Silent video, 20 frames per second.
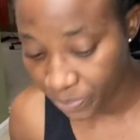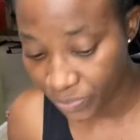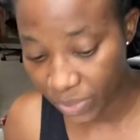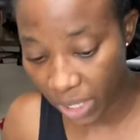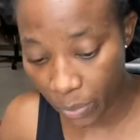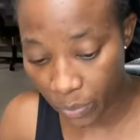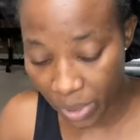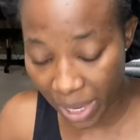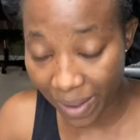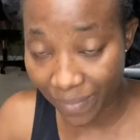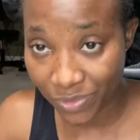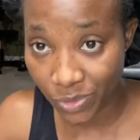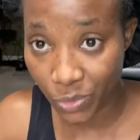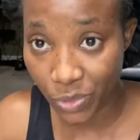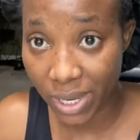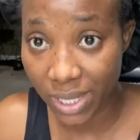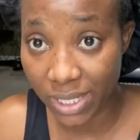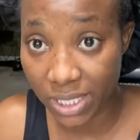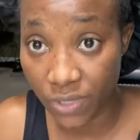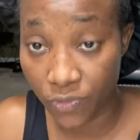And we have to
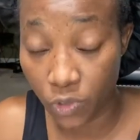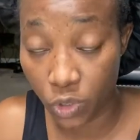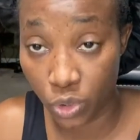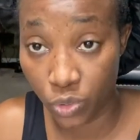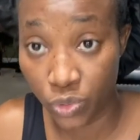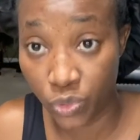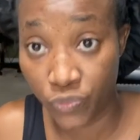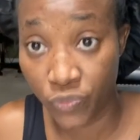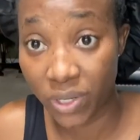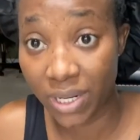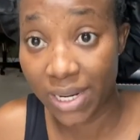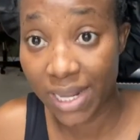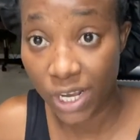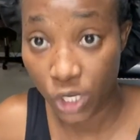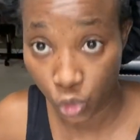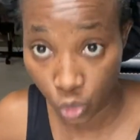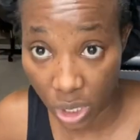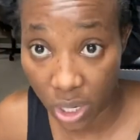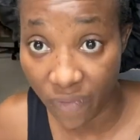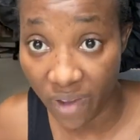wear this for the
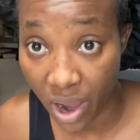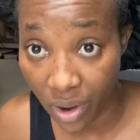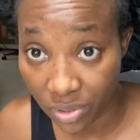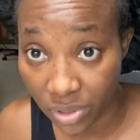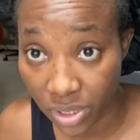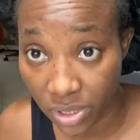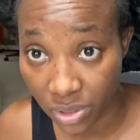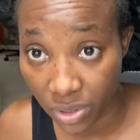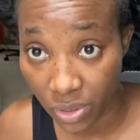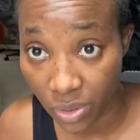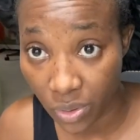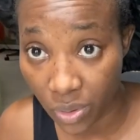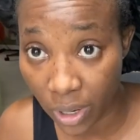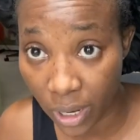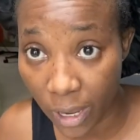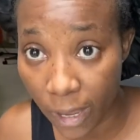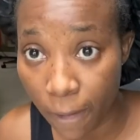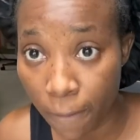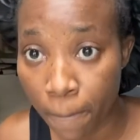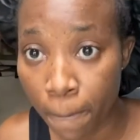next 12 hours,
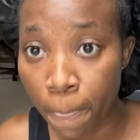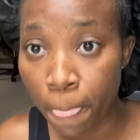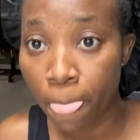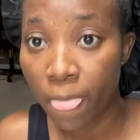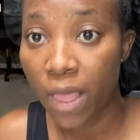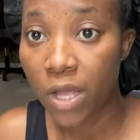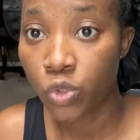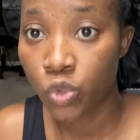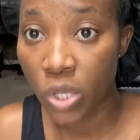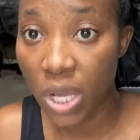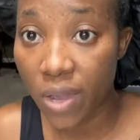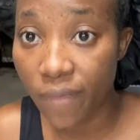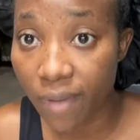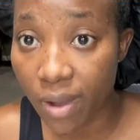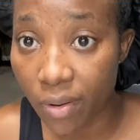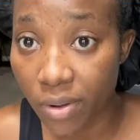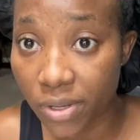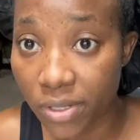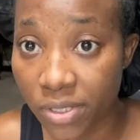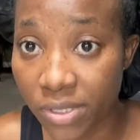okay? 12
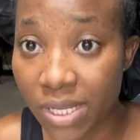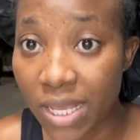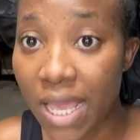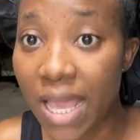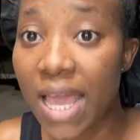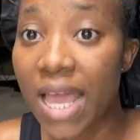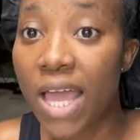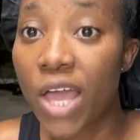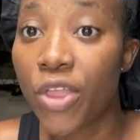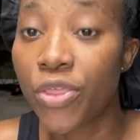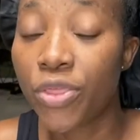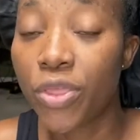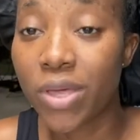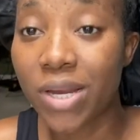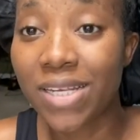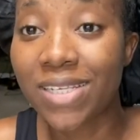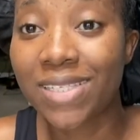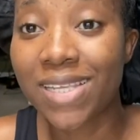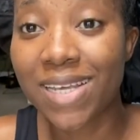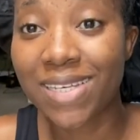hours,
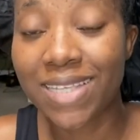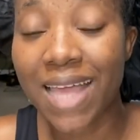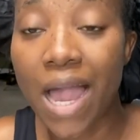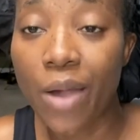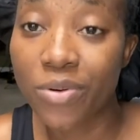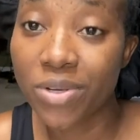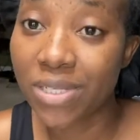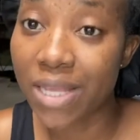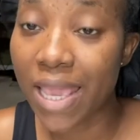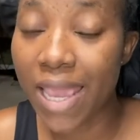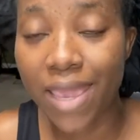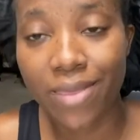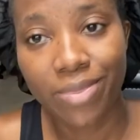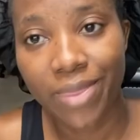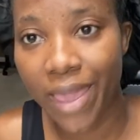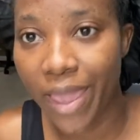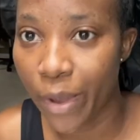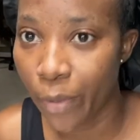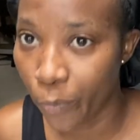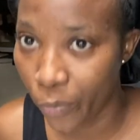36 hours
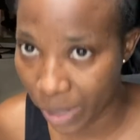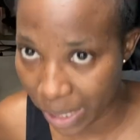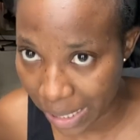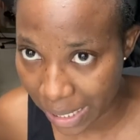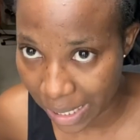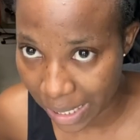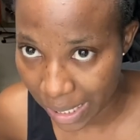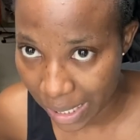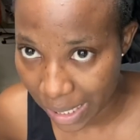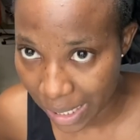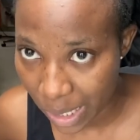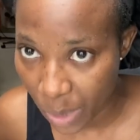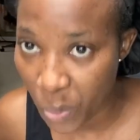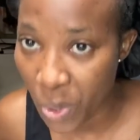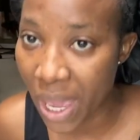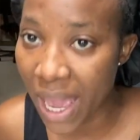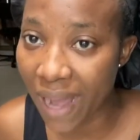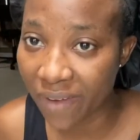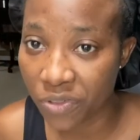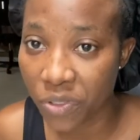in a week,
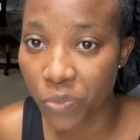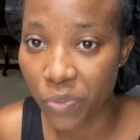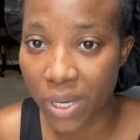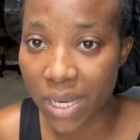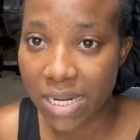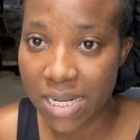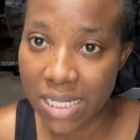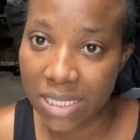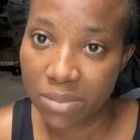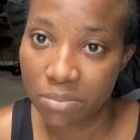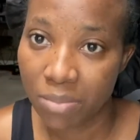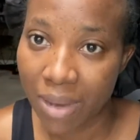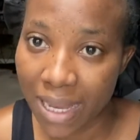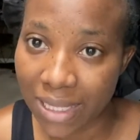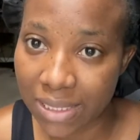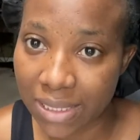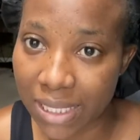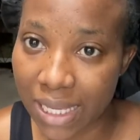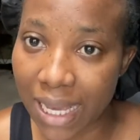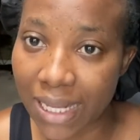we have to wear this
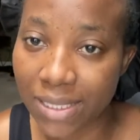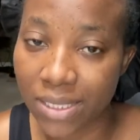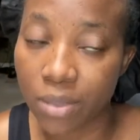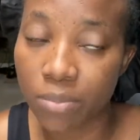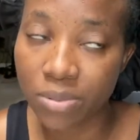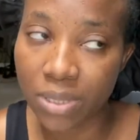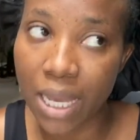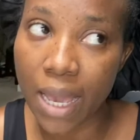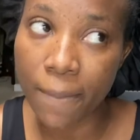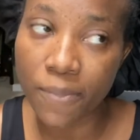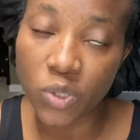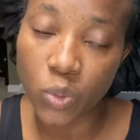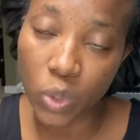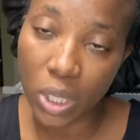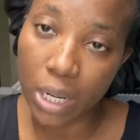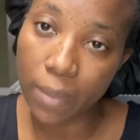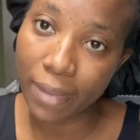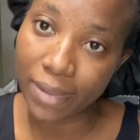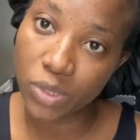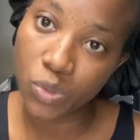mask. And sometimes
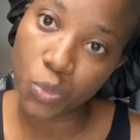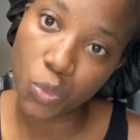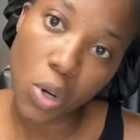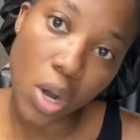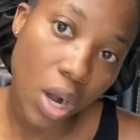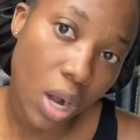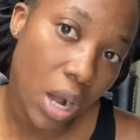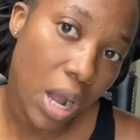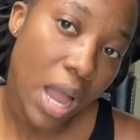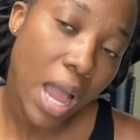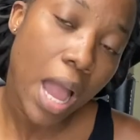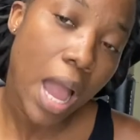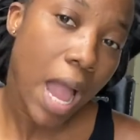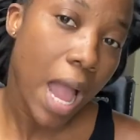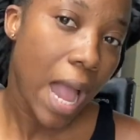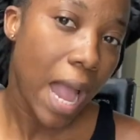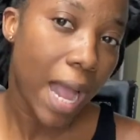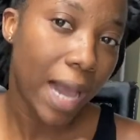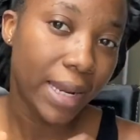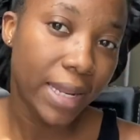when I'm at work,
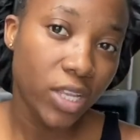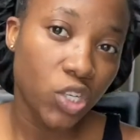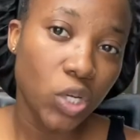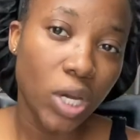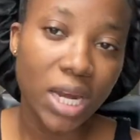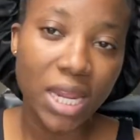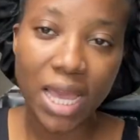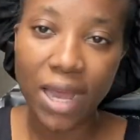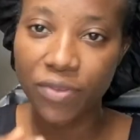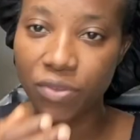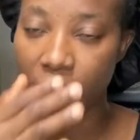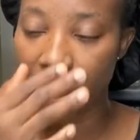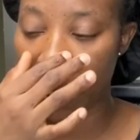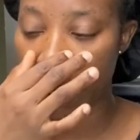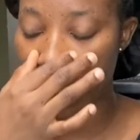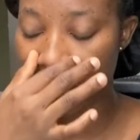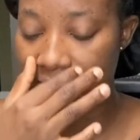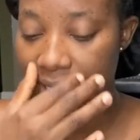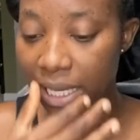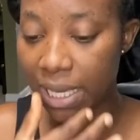I literally have to
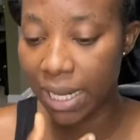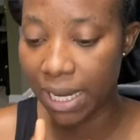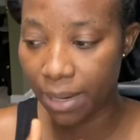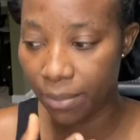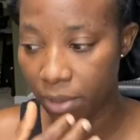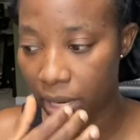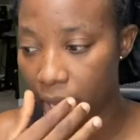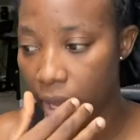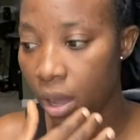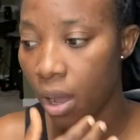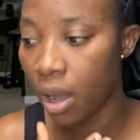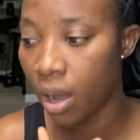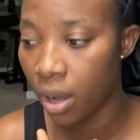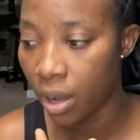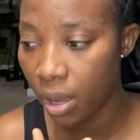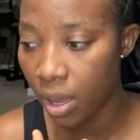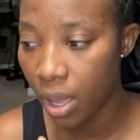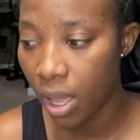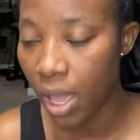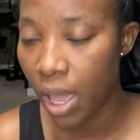like take it. I'm like, oh,
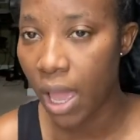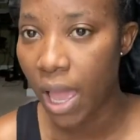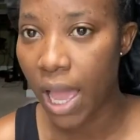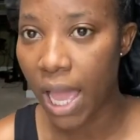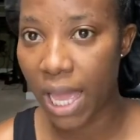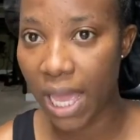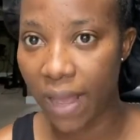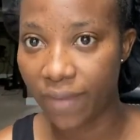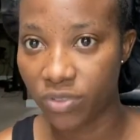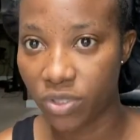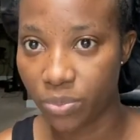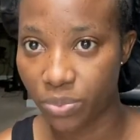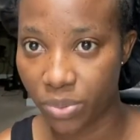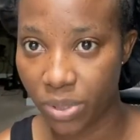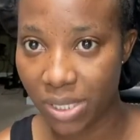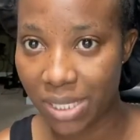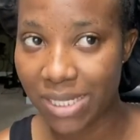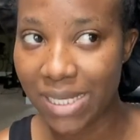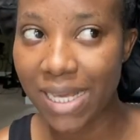I have to breathe.